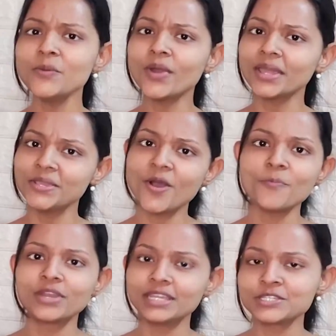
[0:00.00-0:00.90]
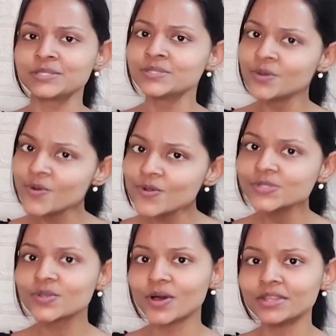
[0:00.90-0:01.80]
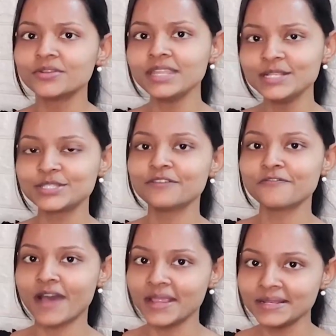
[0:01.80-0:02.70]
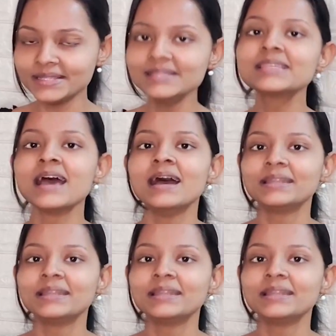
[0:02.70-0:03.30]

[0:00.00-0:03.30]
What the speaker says: me, what are your predictions? Who's going to reach the finals?